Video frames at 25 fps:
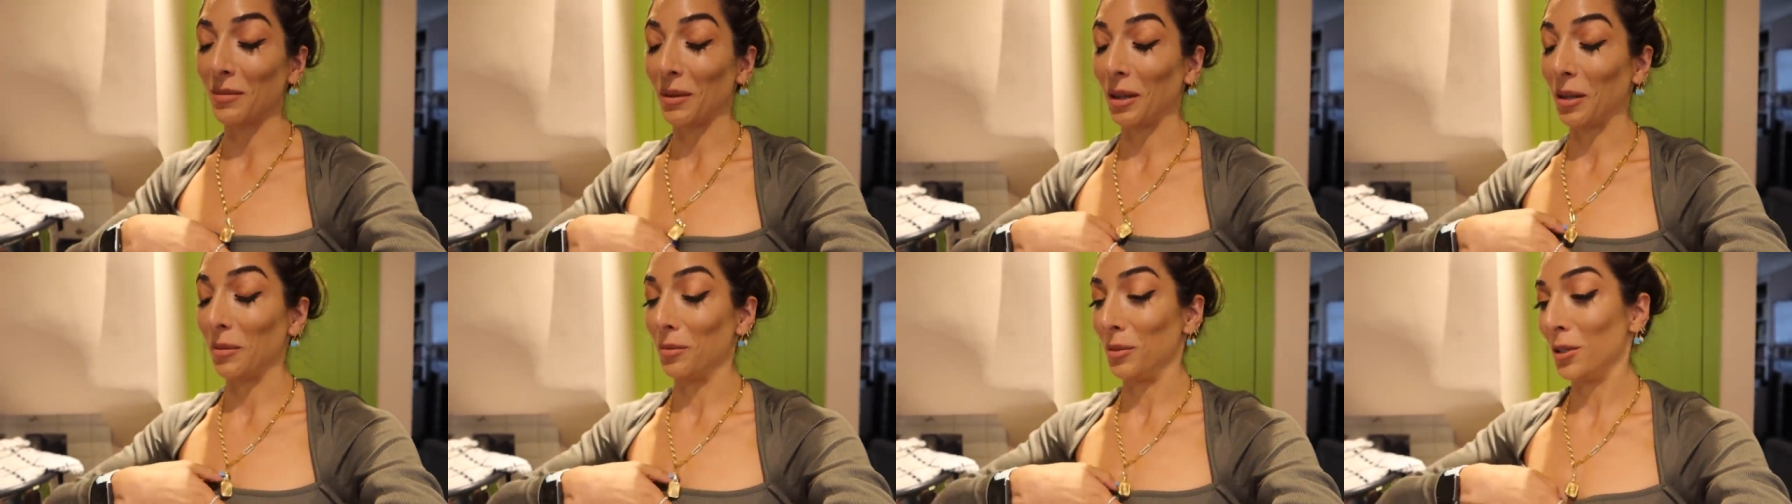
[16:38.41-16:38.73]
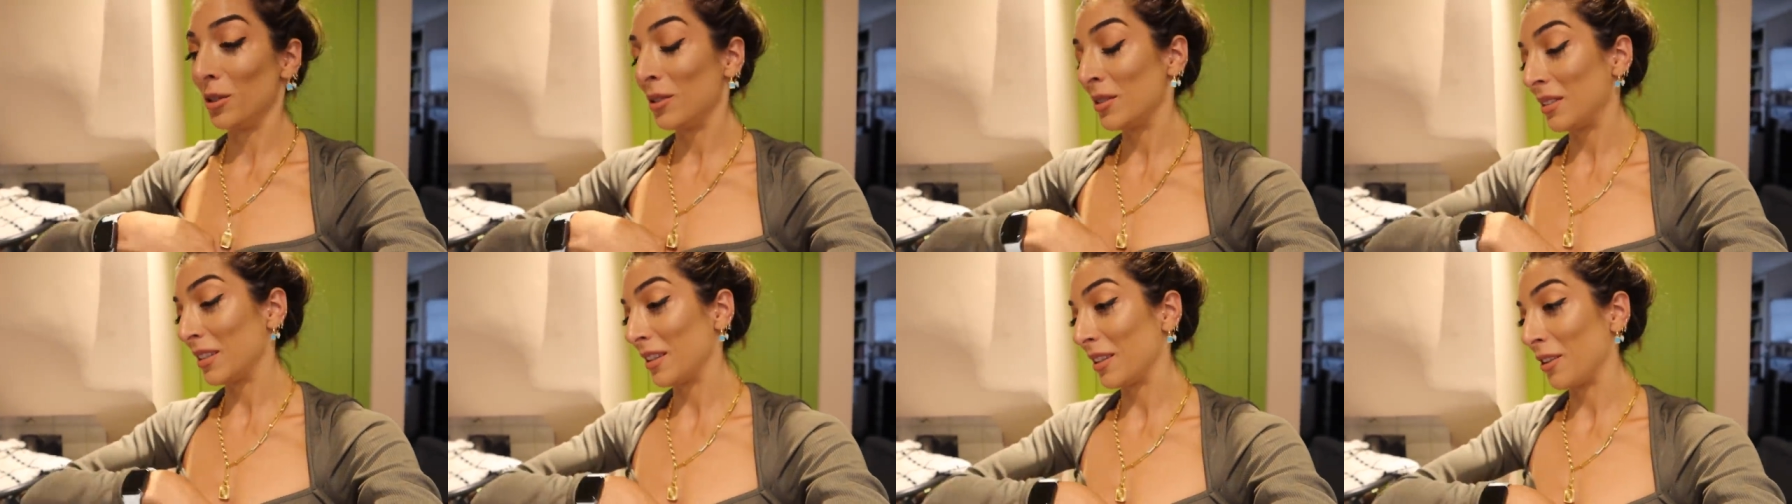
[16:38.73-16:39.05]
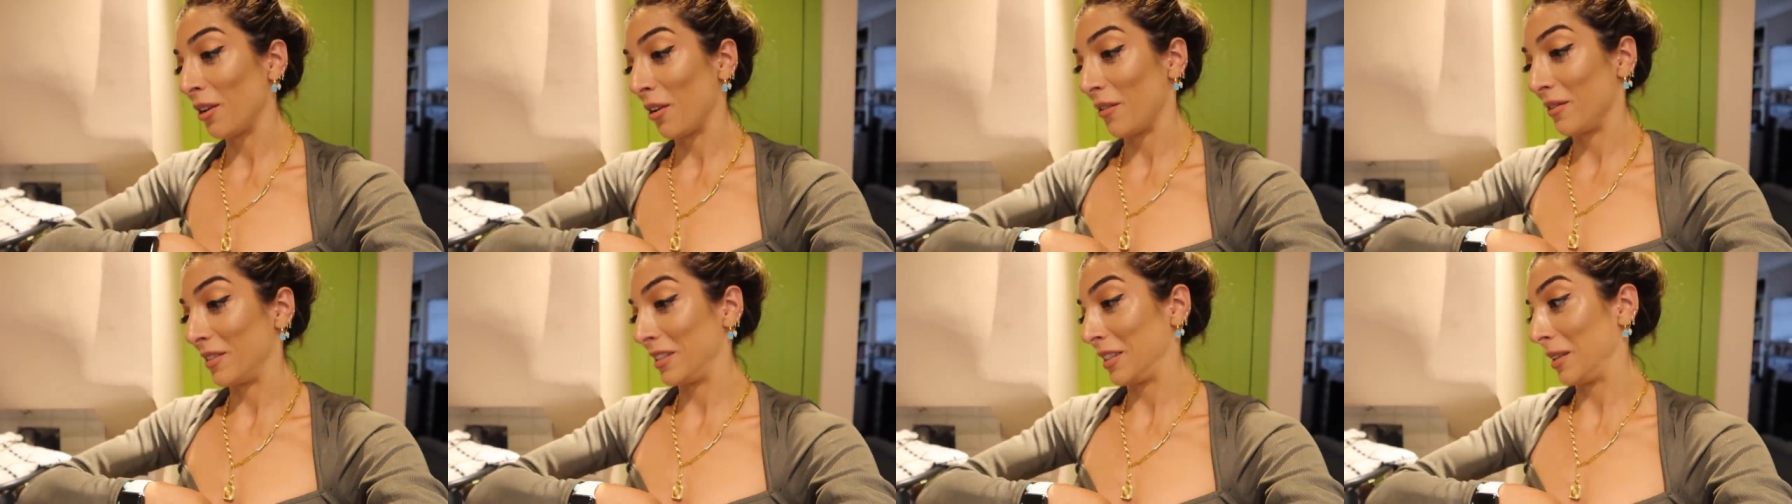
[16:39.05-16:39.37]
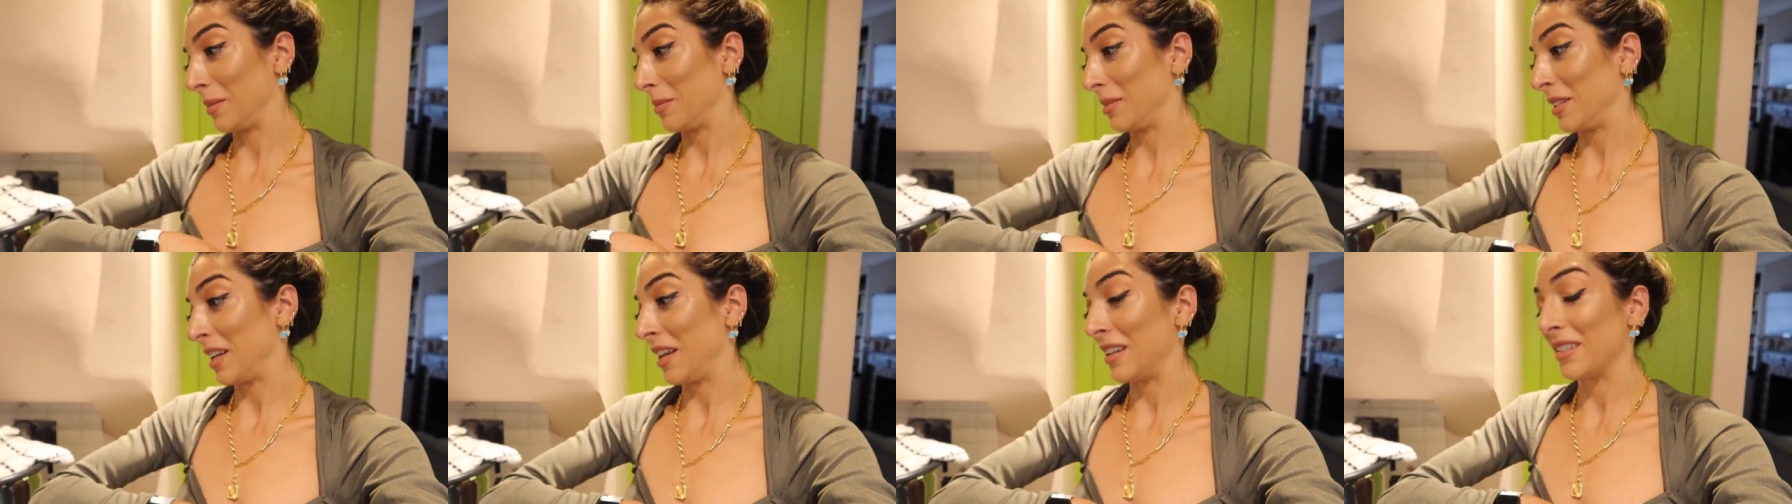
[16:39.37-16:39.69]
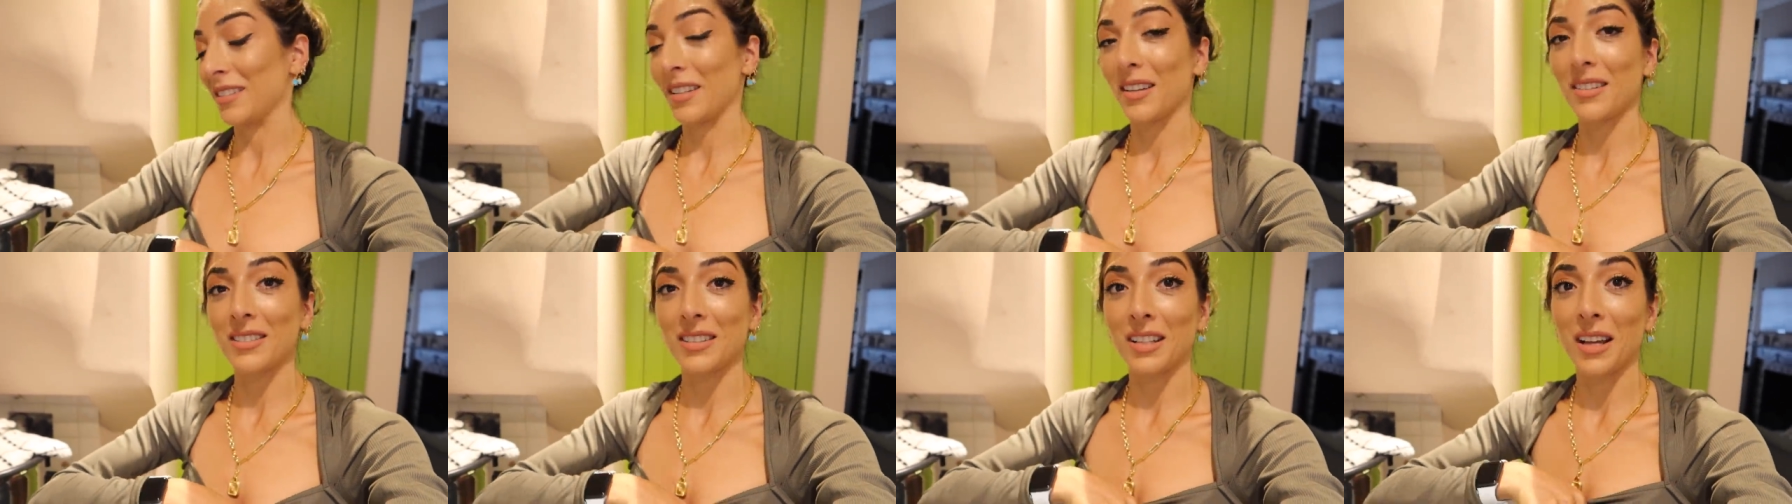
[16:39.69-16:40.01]
My computer's in the office
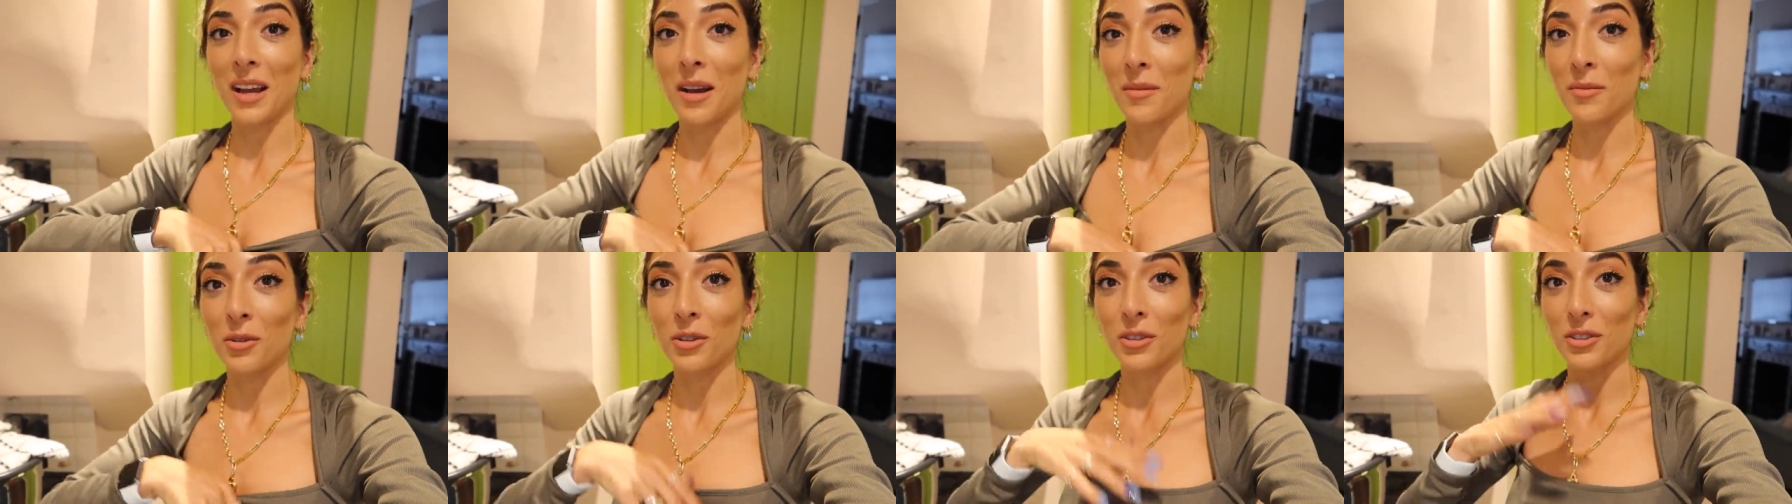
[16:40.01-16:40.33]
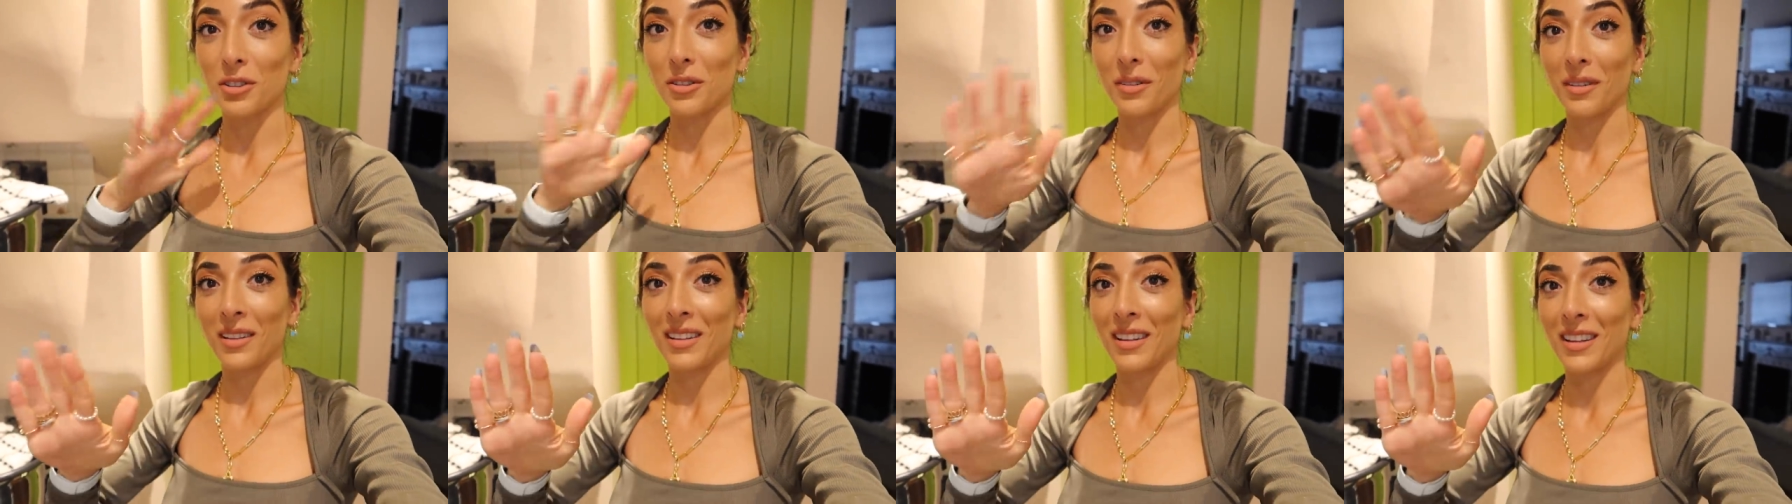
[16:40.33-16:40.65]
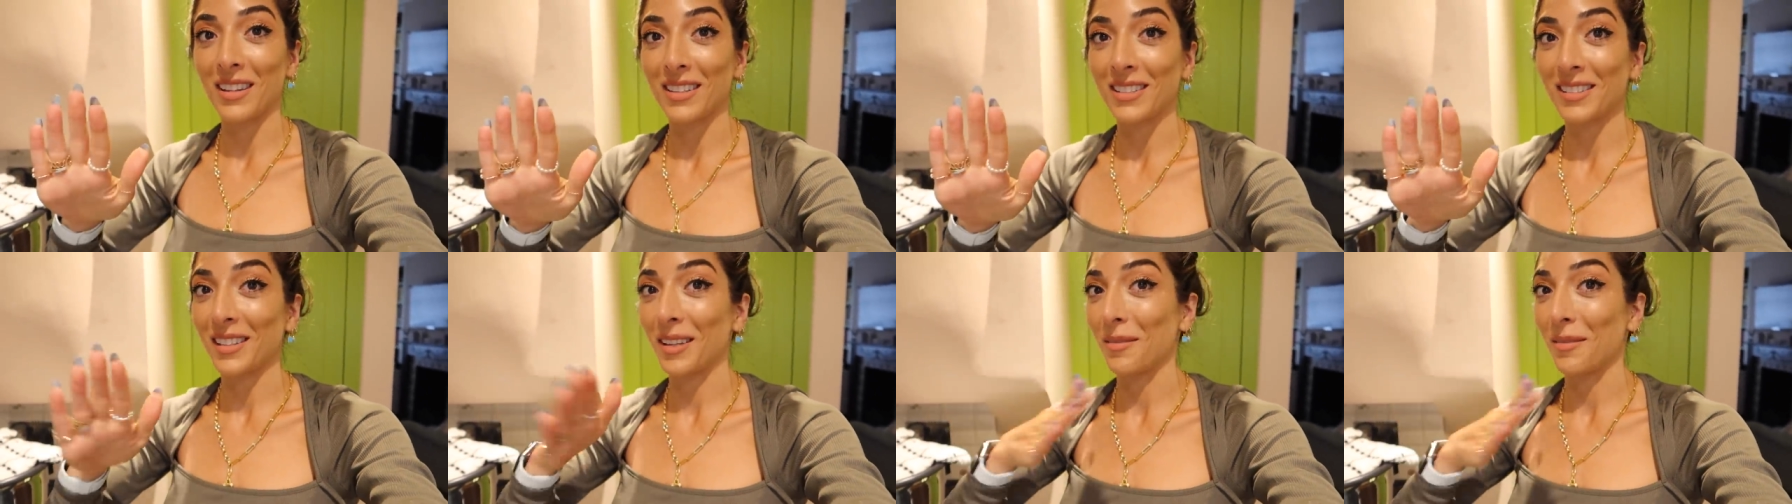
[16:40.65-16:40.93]
upstairs. I was like, I'm not doing this.